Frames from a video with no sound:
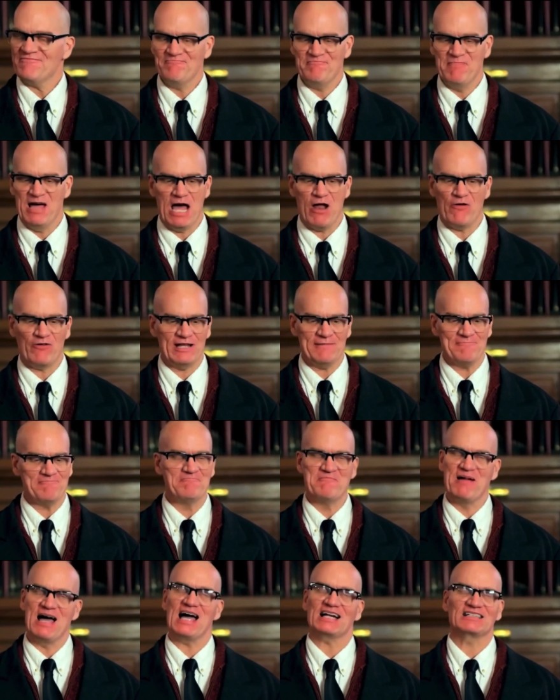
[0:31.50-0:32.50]
Mary
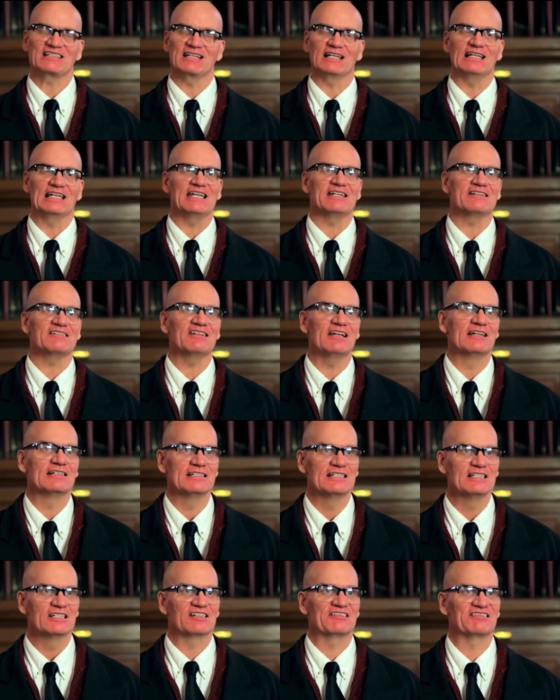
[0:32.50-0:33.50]
Magdalene
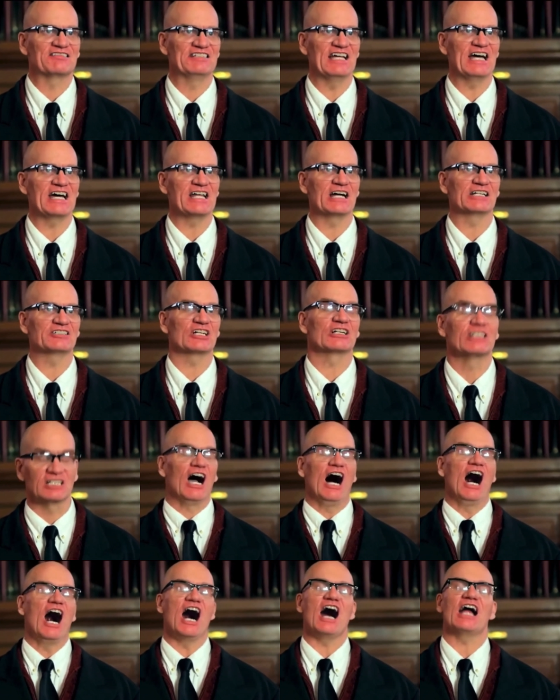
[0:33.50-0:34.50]
said unto
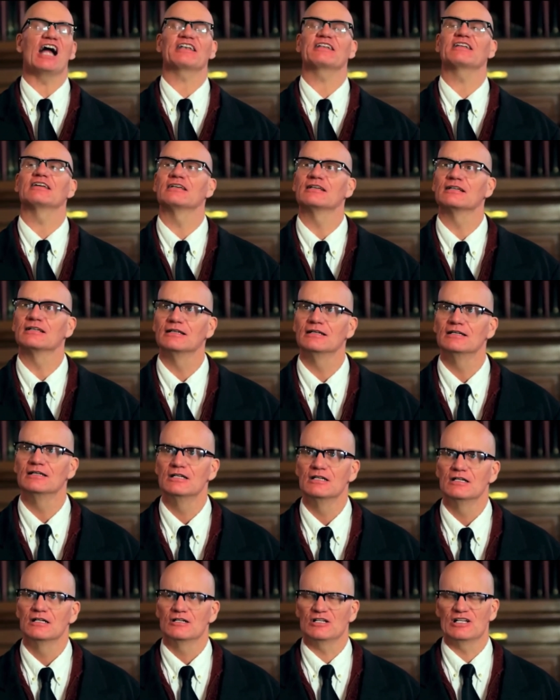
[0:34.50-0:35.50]
God,
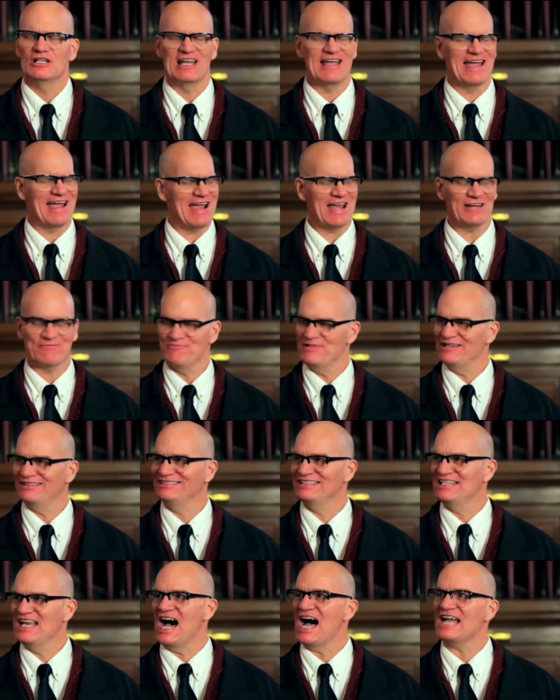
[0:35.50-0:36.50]
Lead me
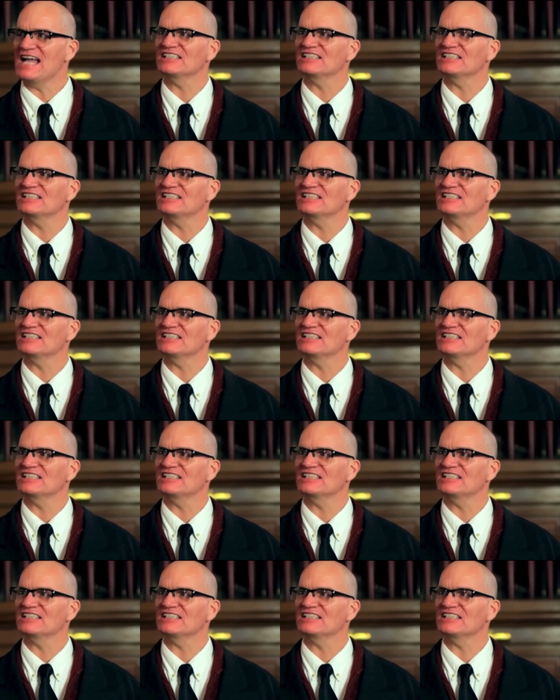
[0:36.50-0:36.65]
not